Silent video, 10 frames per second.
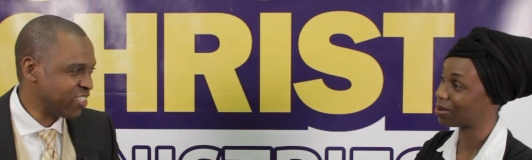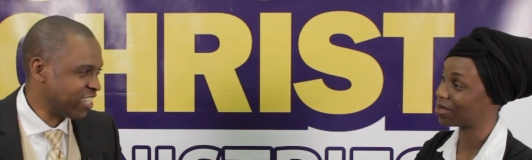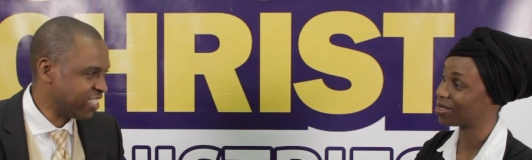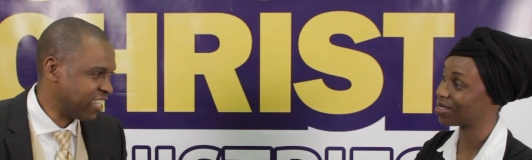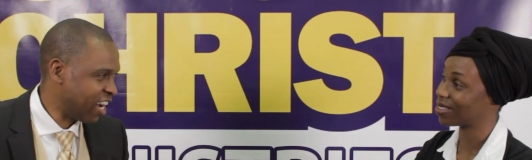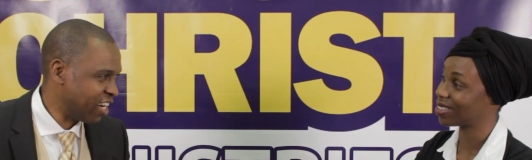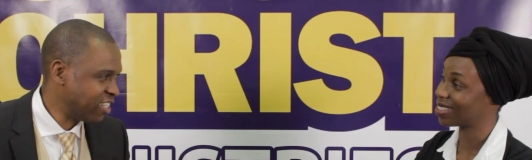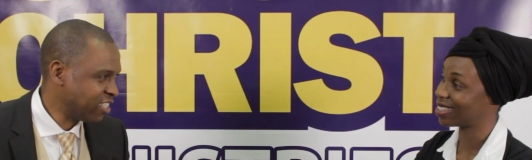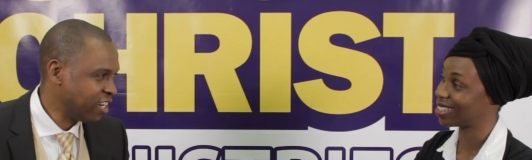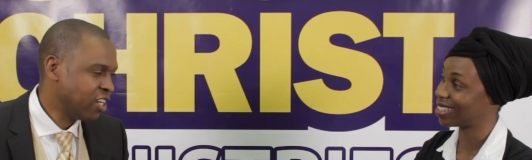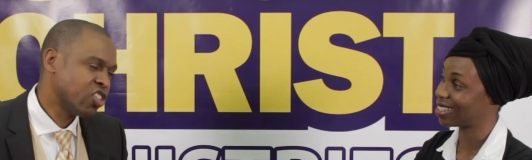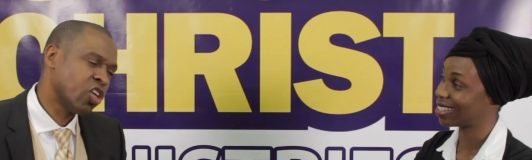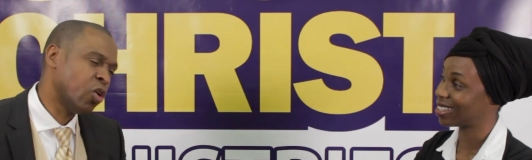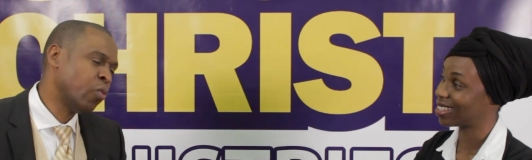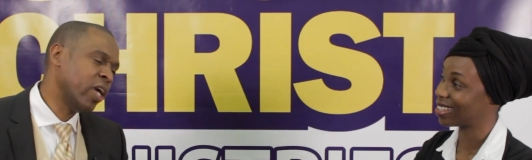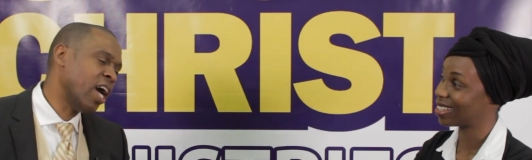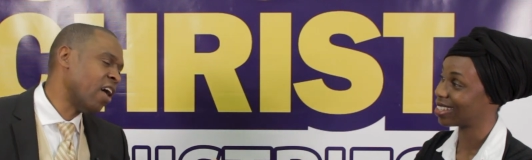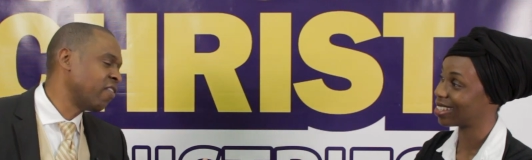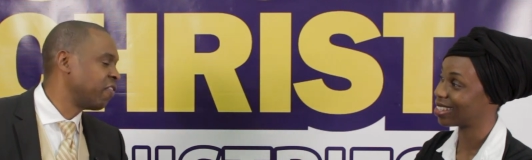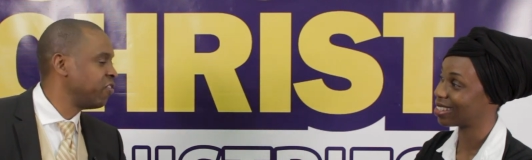Speaker 1: was a challenge. So we
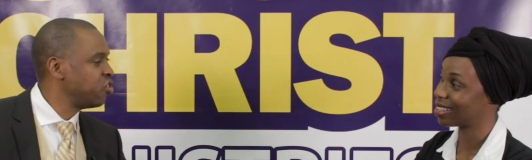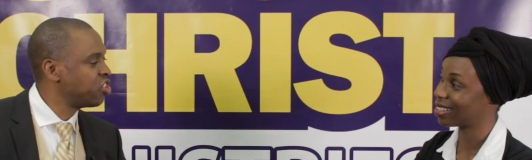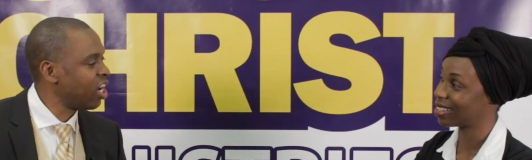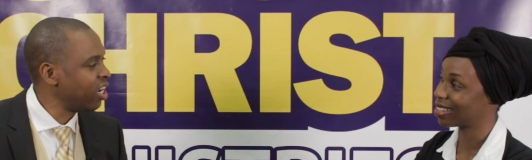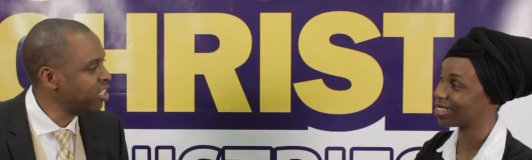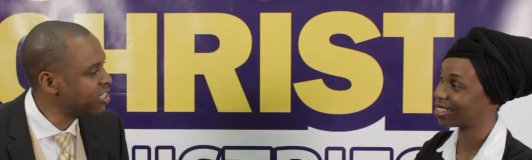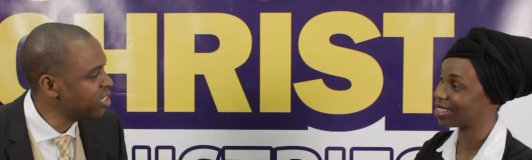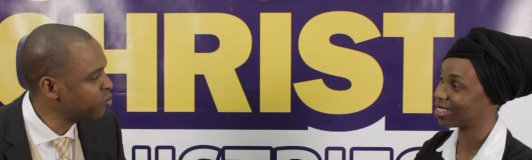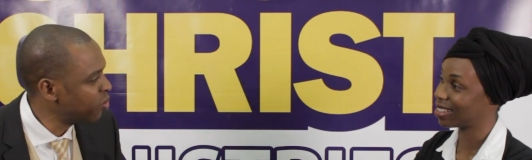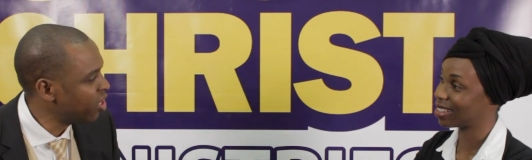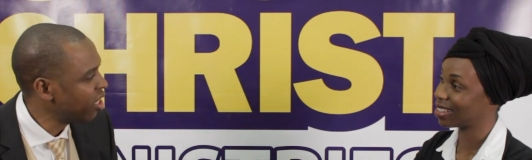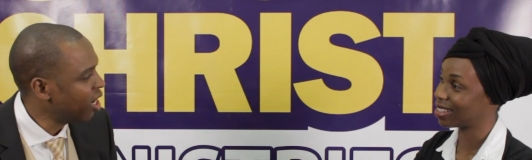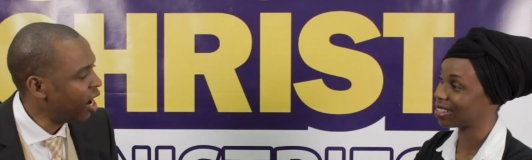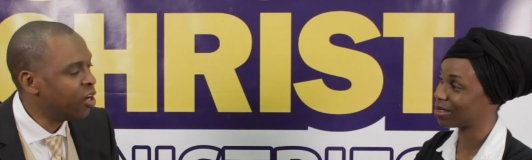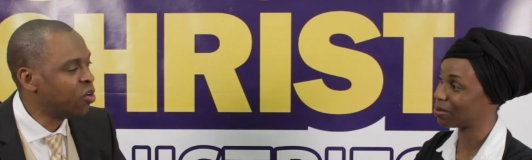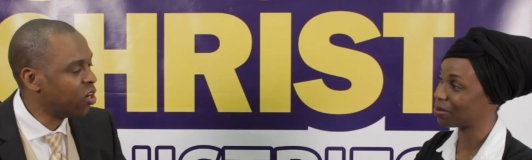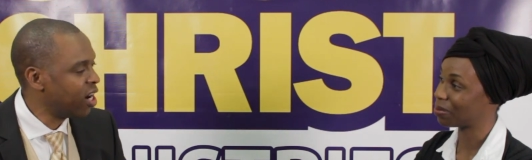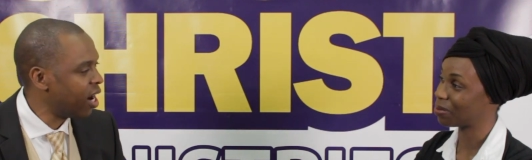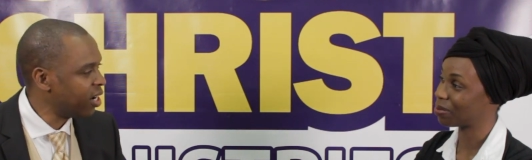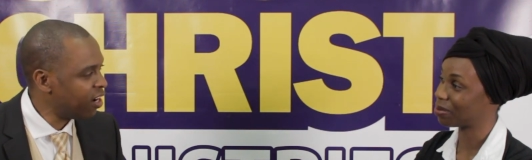have a few challenges, but I know mm -hmm.
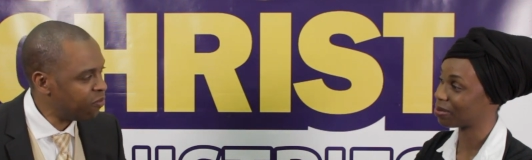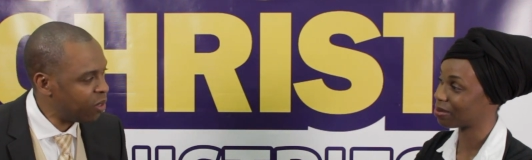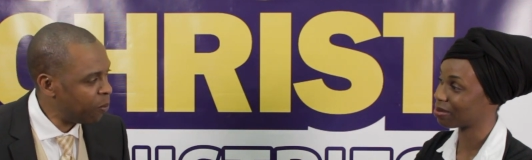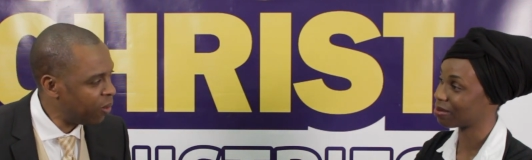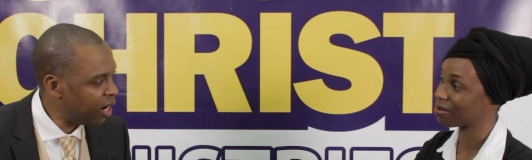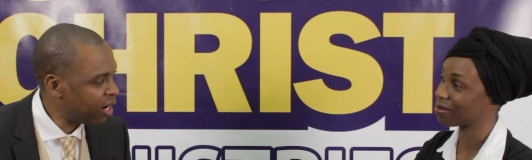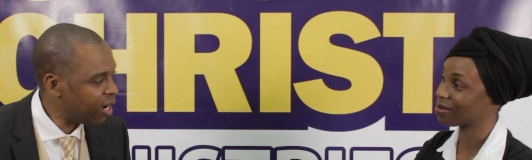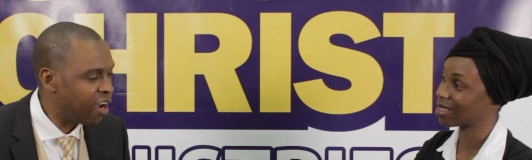God have my back.